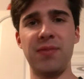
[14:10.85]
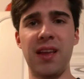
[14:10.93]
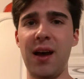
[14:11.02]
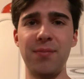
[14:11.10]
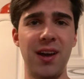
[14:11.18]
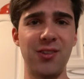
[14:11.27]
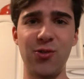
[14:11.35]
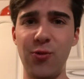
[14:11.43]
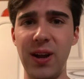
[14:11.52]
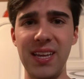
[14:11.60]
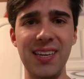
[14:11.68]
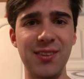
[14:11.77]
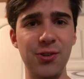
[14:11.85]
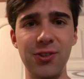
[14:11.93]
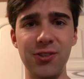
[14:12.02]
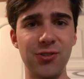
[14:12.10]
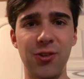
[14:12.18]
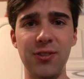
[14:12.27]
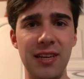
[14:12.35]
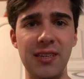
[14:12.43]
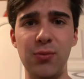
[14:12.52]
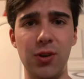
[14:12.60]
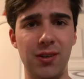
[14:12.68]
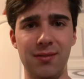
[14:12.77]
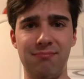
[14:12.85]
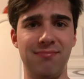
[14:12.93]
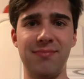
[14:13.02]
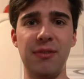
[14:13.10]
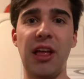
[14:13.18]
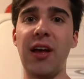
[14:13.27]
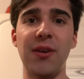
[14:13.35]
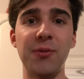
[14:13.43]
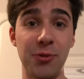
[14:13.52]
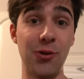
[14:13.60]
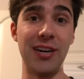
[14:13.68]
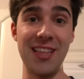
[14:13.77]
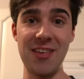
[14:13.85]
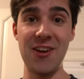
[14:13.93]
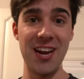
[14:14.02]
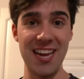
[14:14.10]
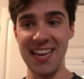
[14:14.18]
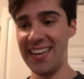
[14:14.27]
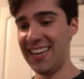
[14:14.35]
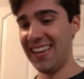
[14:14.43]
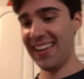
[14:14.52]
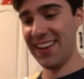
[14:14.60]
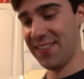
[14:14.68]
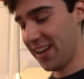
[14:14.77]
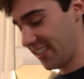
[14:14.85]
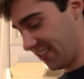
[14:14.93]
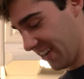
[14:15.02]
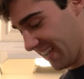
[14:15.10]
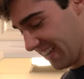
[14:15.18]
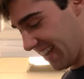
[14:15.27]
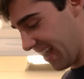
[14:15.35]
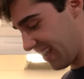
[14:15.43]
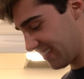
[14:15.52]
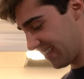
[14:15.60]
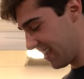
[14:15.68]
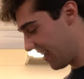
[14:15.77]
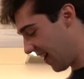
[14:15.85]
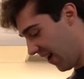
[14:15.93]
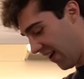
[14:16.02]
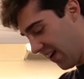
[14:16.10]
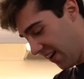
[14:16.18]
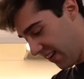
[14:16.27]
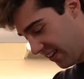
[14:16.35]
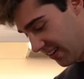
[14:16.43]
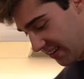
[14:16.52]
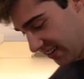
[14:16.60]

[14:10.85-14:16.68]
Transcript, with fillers: I'm not twenty-two years old anymore. I'm twenty-three. My drinking days are